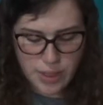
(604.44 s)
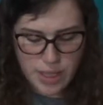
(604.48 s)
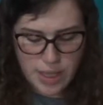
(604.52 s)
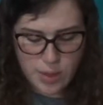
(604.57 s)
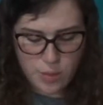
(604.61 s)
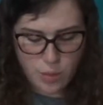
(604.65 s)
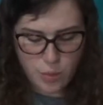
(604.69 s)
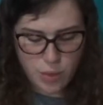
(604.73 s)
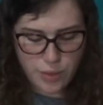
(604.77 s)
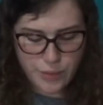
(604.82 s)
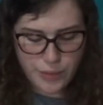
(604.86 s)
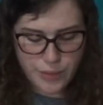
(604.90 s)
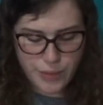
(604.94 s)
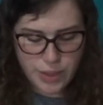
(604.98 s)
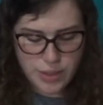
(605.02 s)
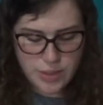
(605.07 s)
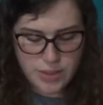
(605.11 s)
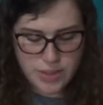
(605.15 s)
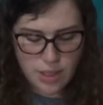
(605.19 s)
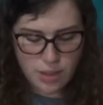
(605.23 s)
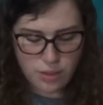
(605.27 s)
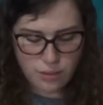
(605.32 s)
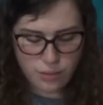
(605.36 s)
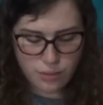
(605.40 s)
and one for
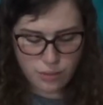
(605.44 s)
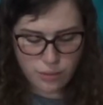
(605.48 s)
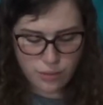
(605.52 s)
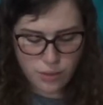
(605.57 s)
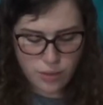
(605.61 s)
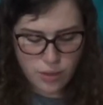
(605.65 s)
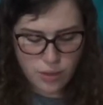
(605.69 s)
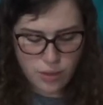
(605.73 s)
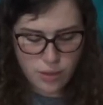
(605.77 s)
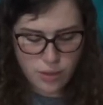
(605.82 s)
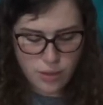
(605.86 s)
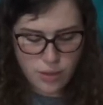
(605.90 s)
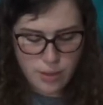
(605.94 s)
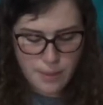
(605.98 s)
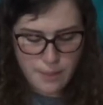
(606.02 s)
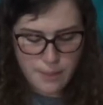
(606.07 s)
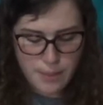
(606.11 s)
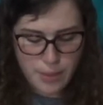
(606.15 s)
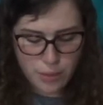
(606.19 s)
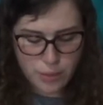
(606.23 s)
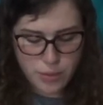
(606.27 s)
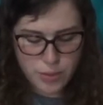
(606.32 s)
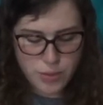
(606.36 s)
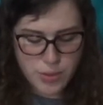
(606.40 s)
herself.
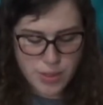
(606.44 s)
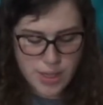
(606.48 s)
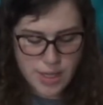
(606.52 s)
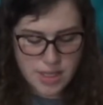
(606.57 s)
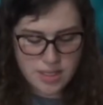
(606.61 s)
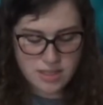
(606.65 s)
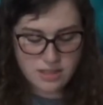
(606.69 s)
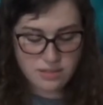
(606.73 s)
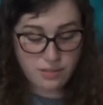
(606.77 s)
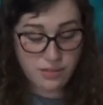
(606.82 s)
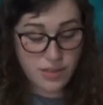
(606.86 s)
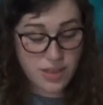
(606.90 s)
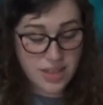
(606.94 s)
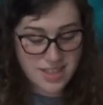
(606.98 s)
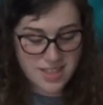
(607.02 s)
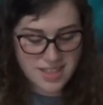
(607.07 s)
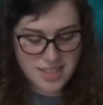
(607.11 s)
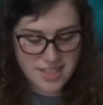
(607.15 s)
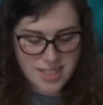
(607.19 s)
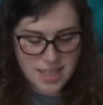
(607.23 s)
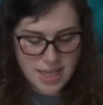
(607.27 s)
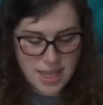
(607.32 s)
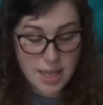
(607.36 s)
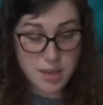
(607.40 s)
Both drinks
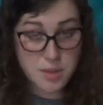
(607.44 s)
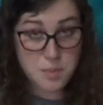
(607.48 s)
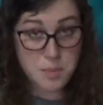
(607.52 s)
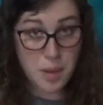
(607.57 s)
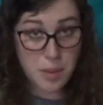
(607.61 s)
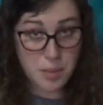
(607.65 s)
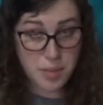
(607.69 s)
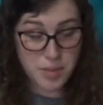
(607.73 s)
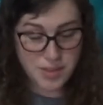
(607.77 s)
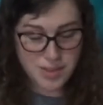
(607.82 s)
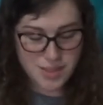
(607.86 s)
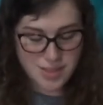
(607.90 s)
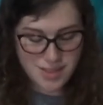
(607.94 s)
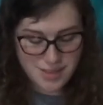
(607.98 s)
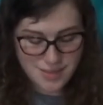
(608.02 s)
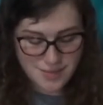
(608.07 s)
fizzed and bubbled.